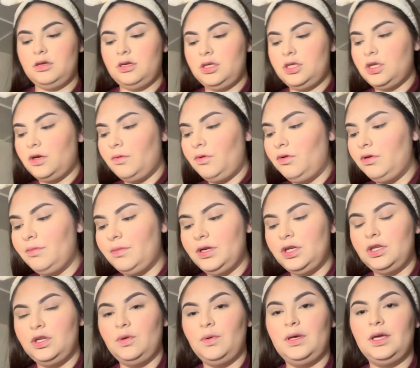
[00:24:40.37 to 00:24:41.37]
So I'm going
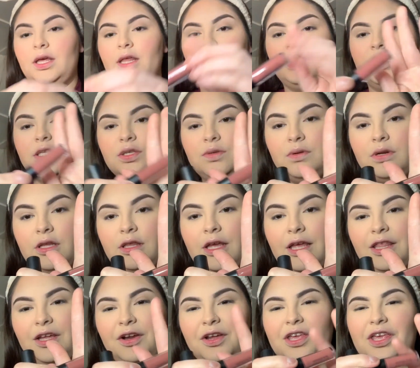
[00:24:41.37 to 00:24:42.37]
to be doing this one,
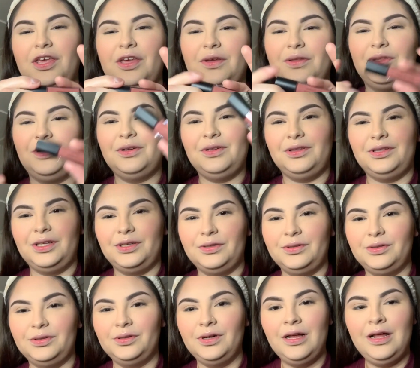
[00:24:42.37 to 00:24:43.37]
and they're cute. They're
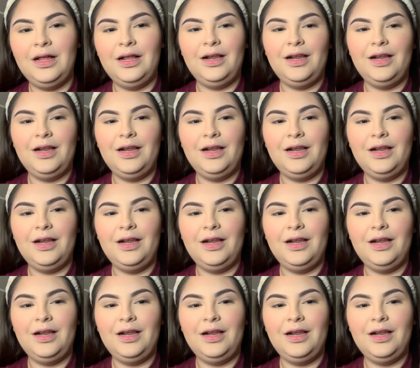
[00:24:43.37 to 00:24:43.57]
little.